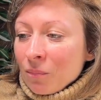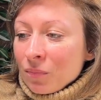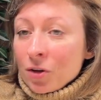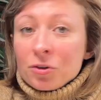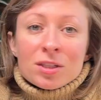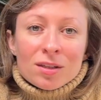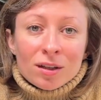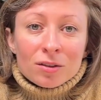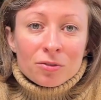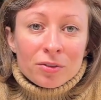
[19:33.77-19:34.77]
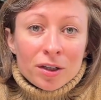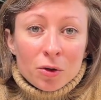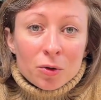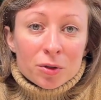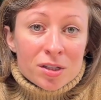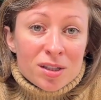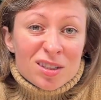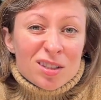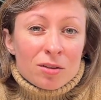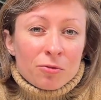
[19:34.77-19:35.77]
There is another free course.
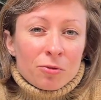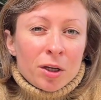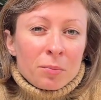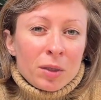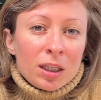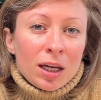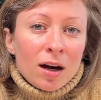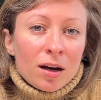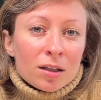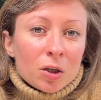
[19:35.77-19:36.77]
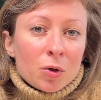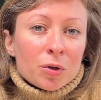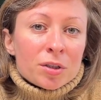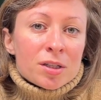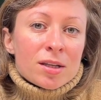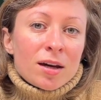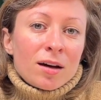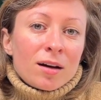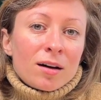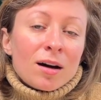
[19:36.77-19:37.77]
It's the free mini art course,
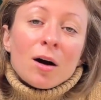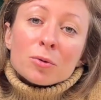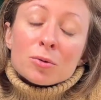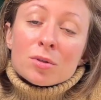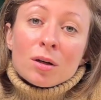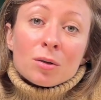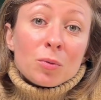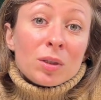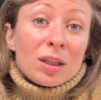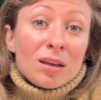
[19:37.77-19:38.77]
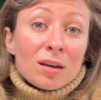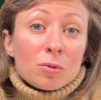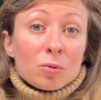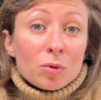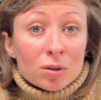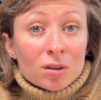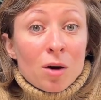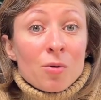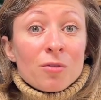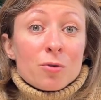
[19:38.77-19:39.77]
how to start with ink and
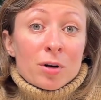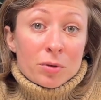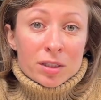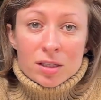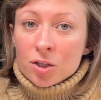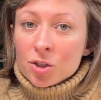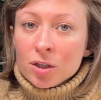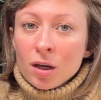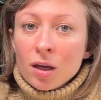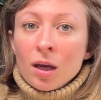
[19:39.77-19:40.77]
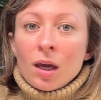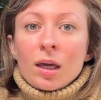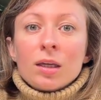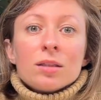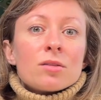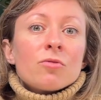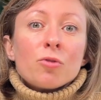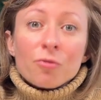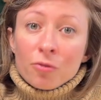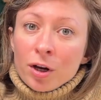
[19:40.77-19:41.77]
watercolor for relaxation. It's
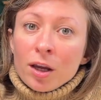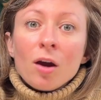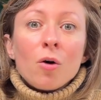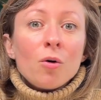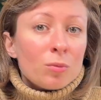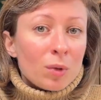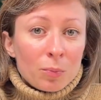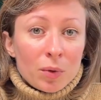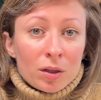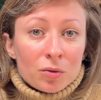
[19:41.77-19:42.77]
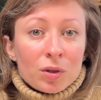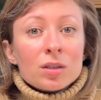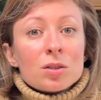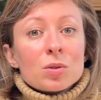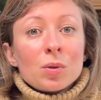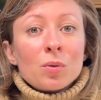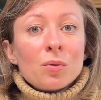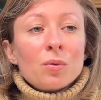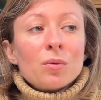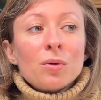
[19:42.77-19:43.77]
for free on my Patreon,
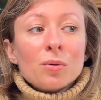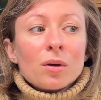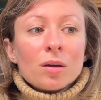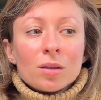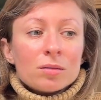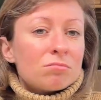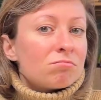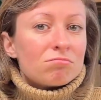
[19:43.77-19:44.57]
so you can